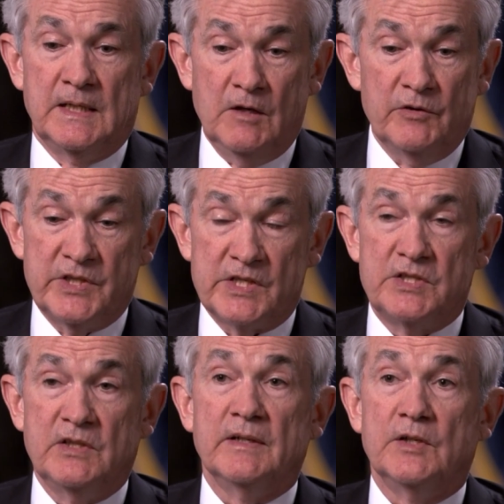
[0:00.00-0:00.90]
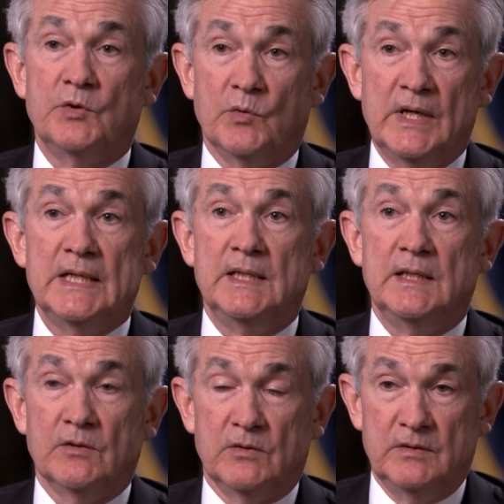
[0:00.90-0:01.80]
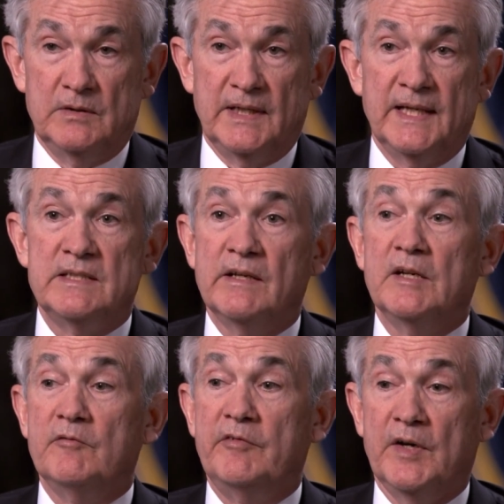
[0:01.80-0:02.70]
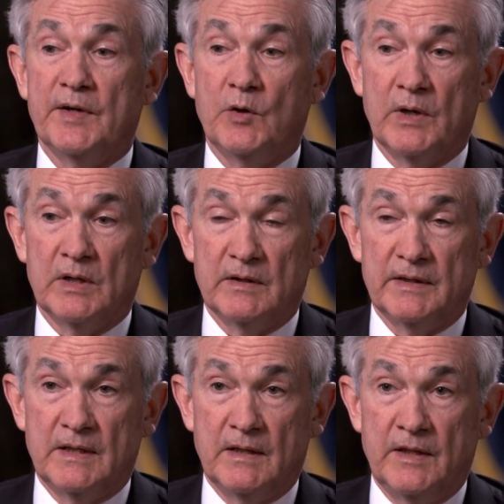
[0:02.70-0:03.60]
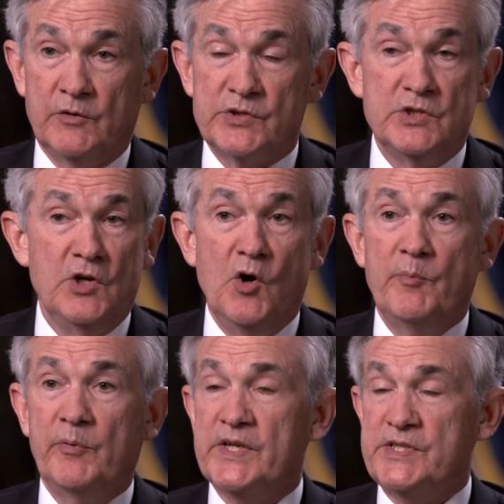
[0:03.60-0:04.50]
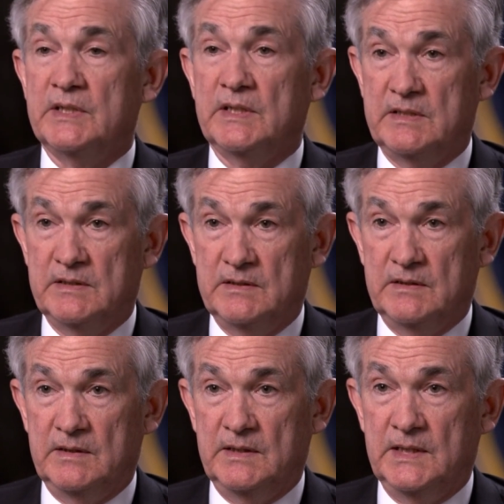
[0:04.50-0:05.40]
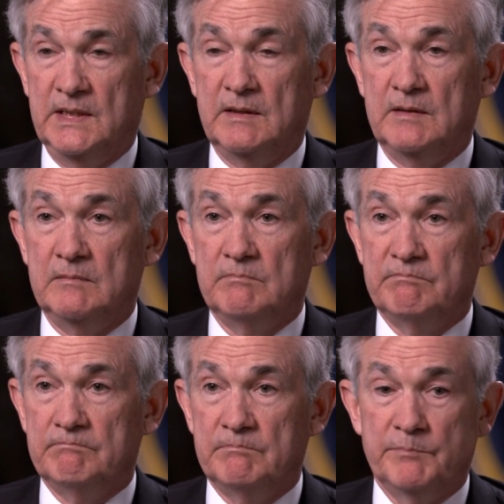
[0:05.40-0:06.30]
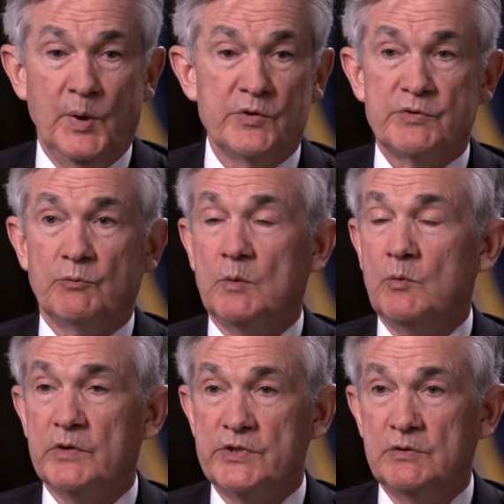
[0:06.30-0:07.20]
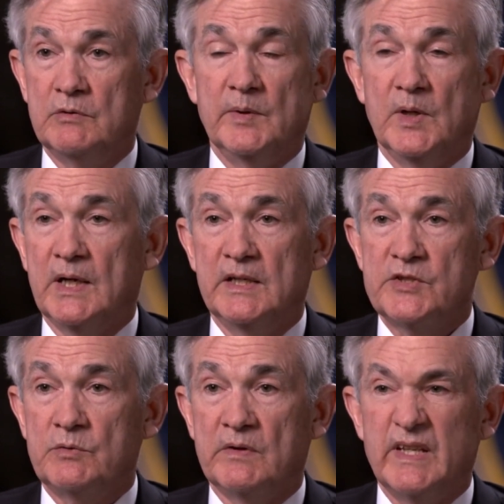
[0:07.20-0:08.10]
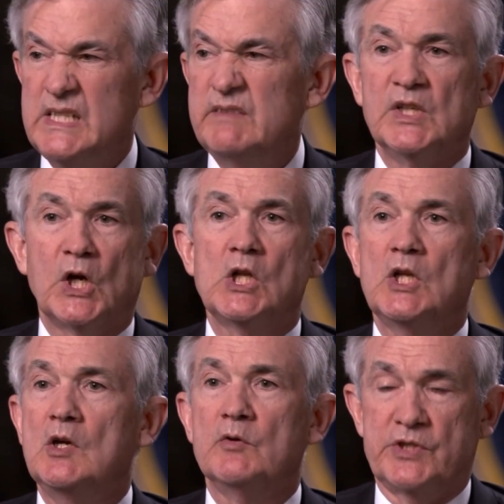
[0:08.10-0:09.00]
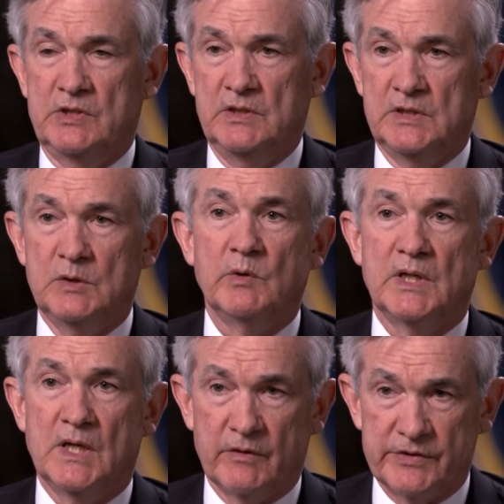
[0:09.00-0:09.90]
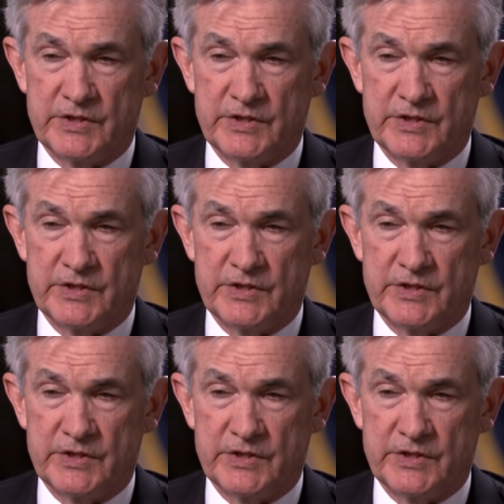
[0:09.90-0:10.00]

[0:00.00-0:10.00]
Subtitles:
Congress has done a great deal and done it very quickly. There is no precedent in post-World War II American history that's even close to what Congress